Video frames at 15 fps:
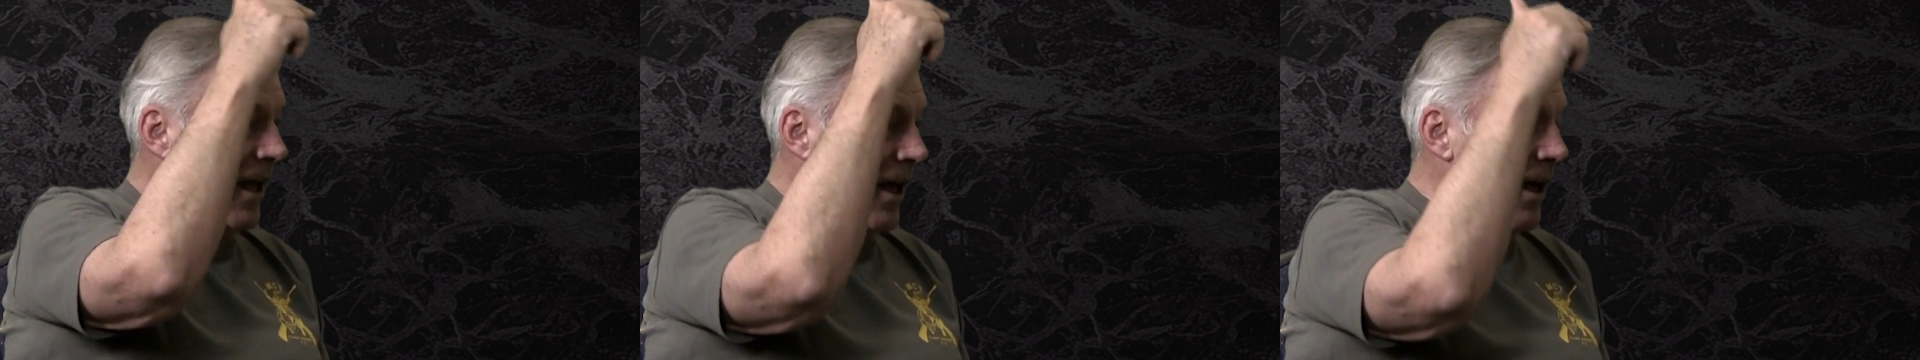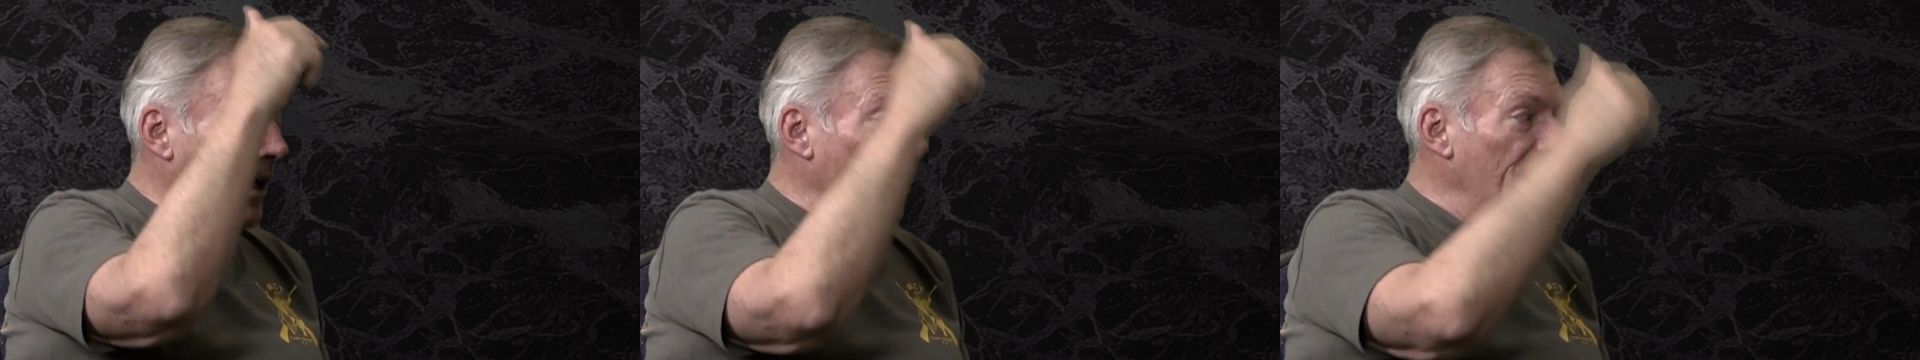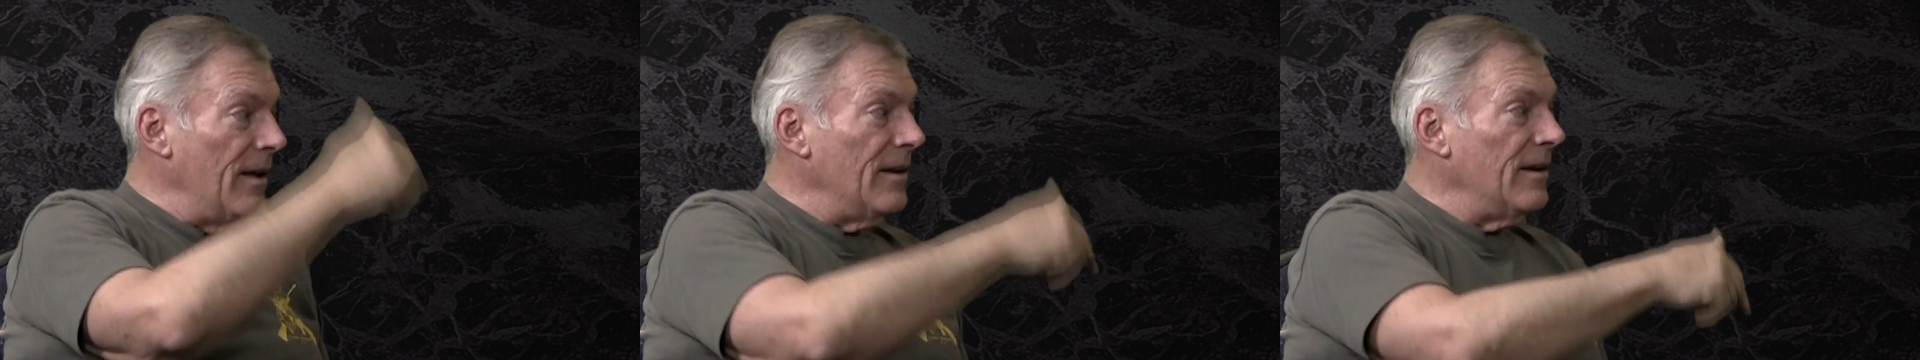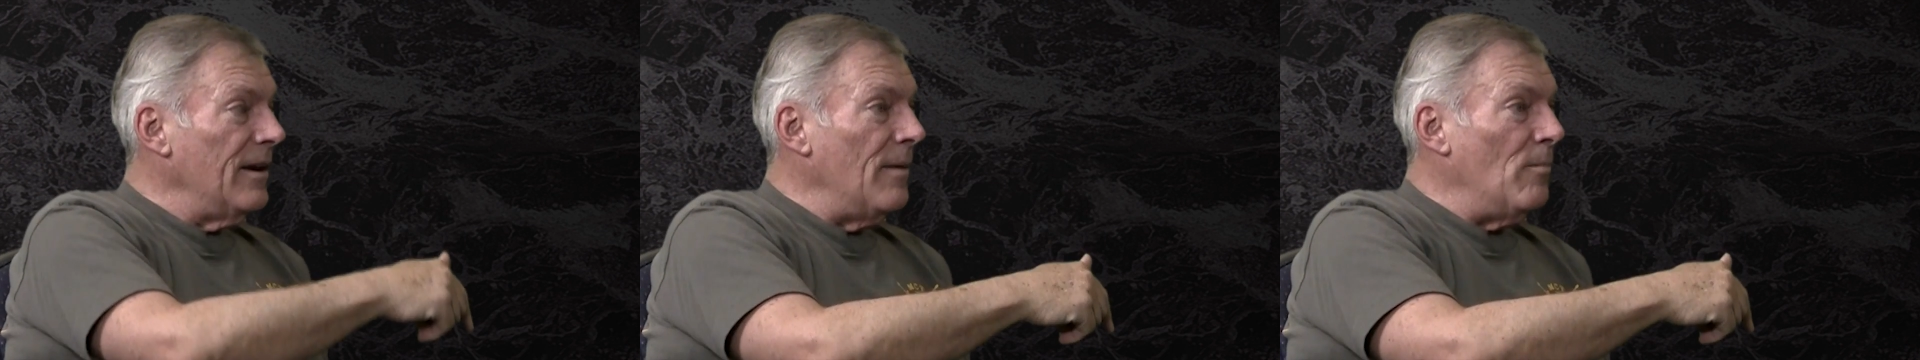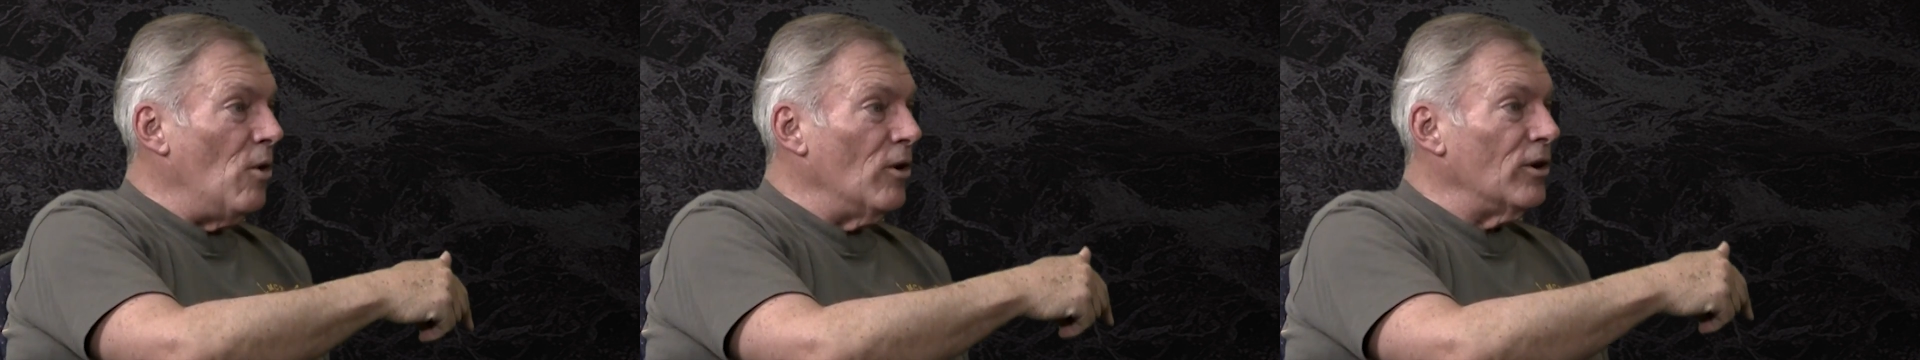
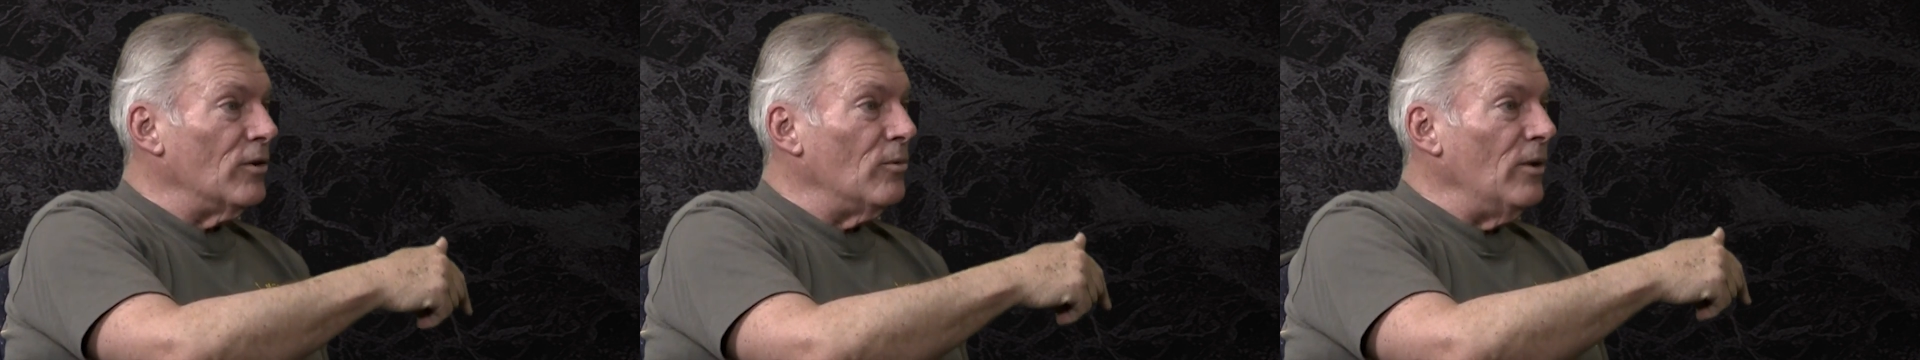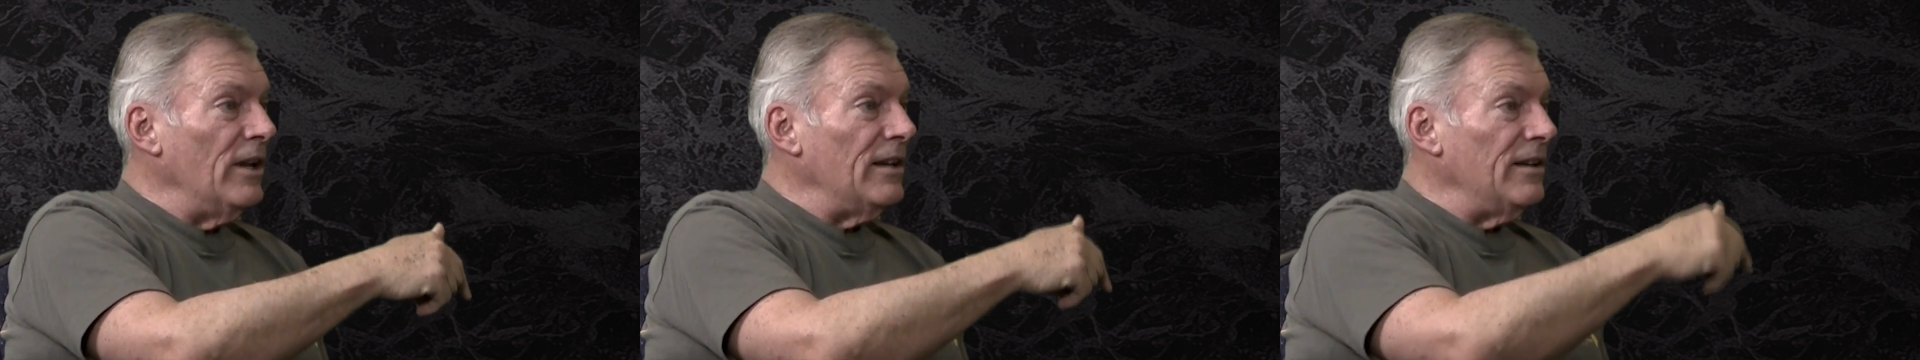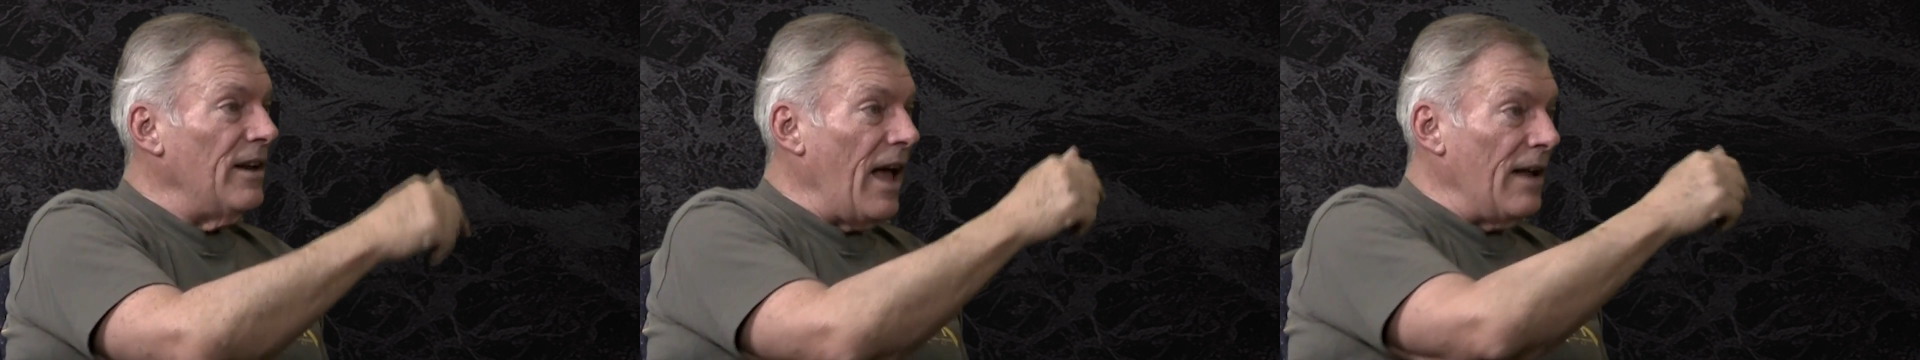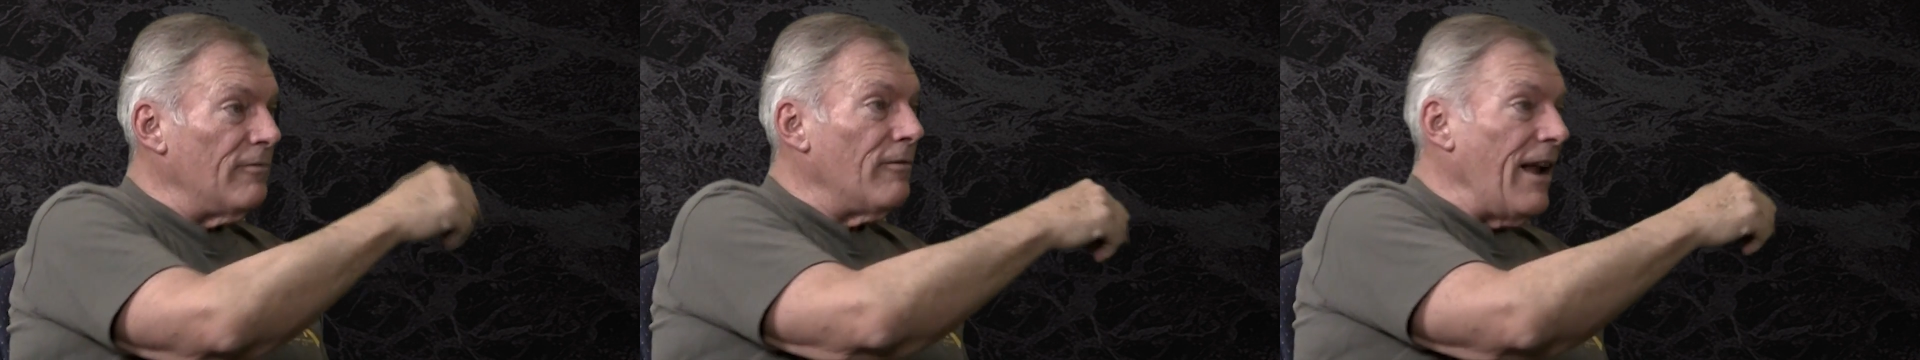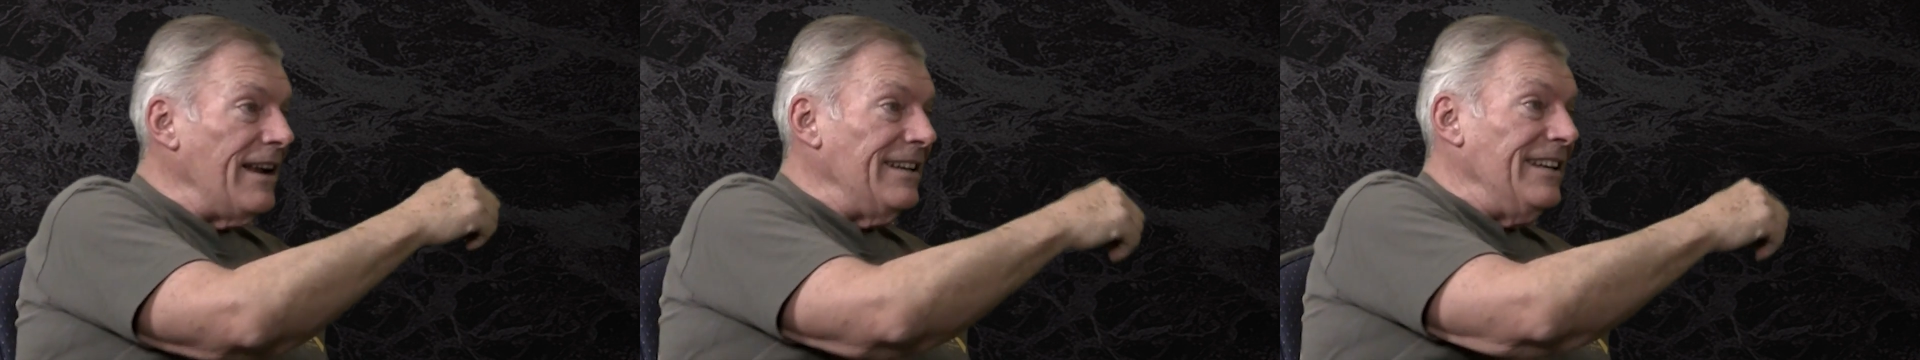a mortar went not
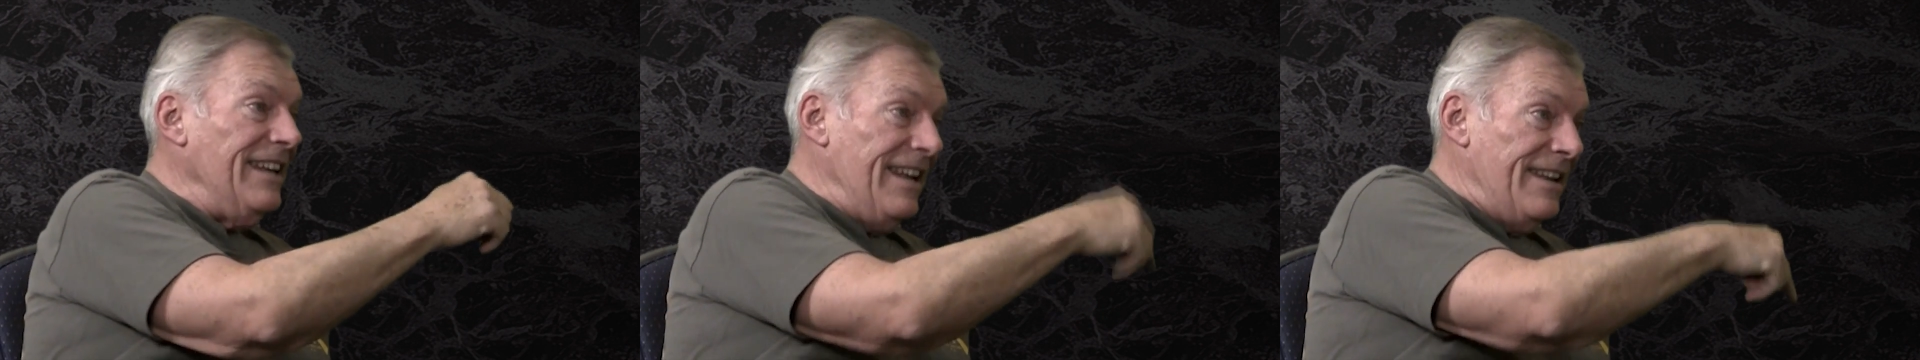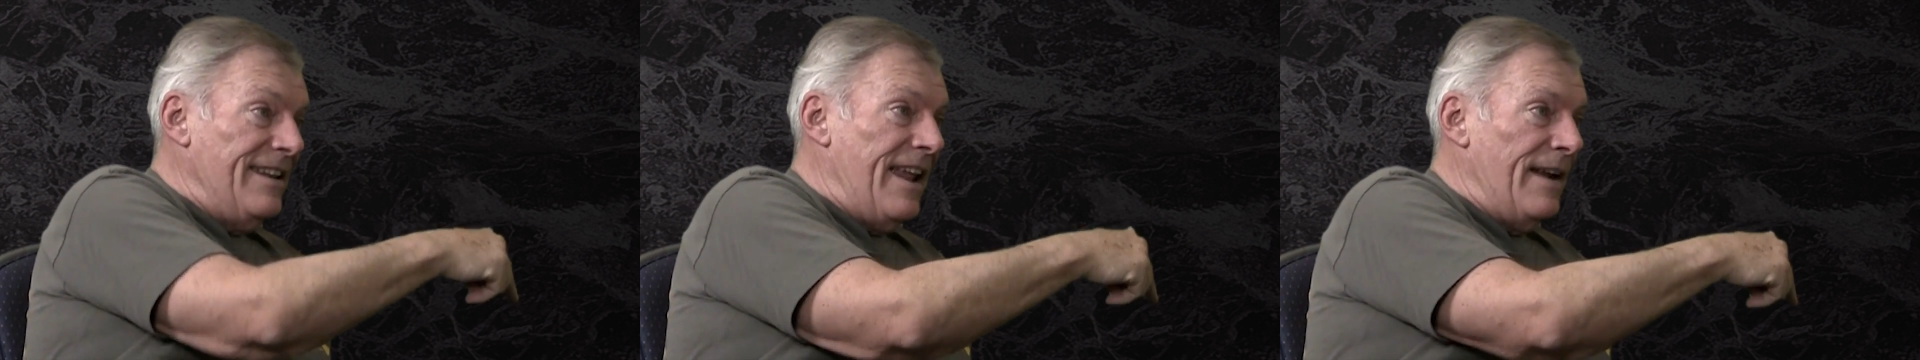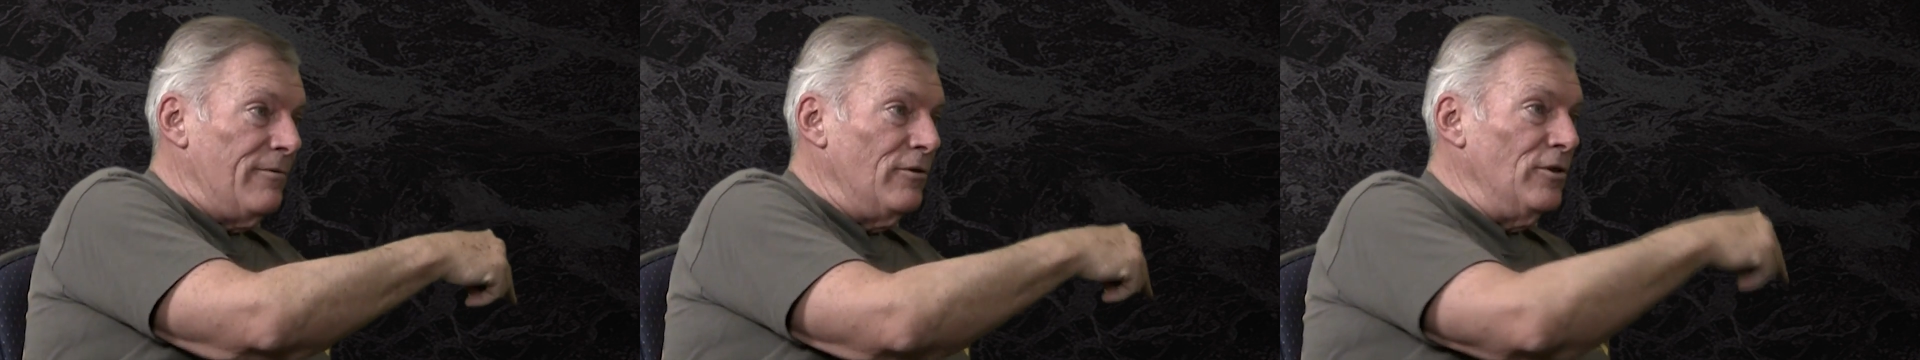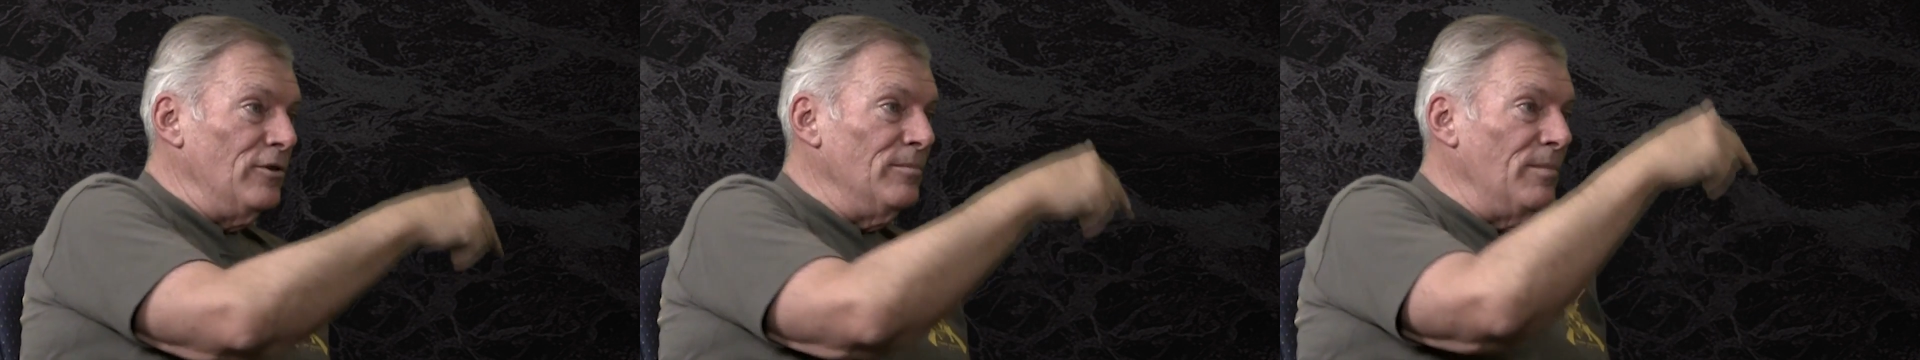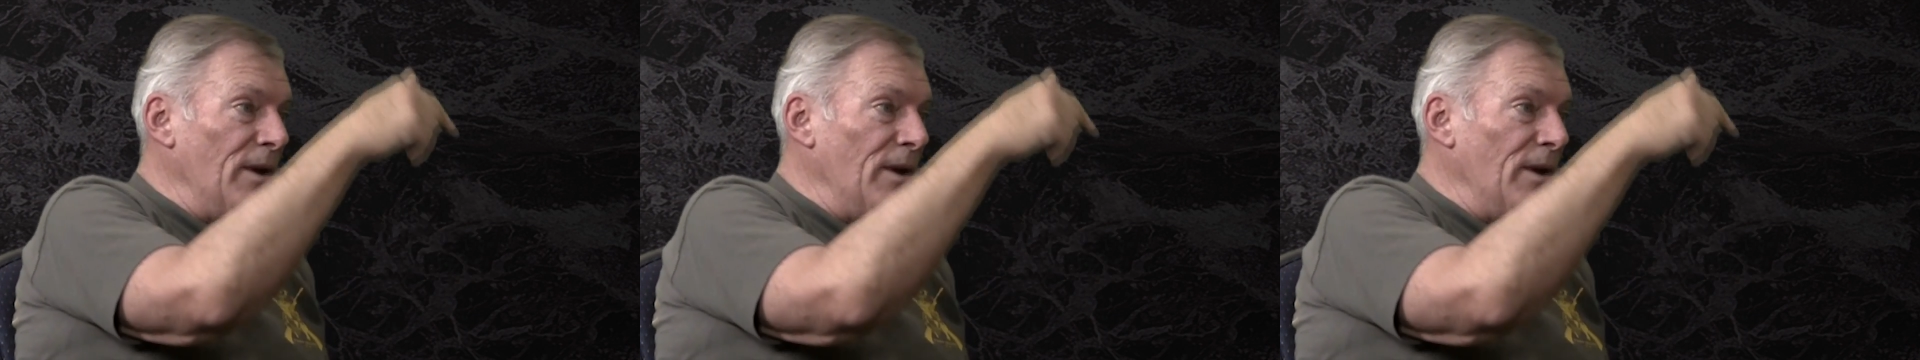right in that room,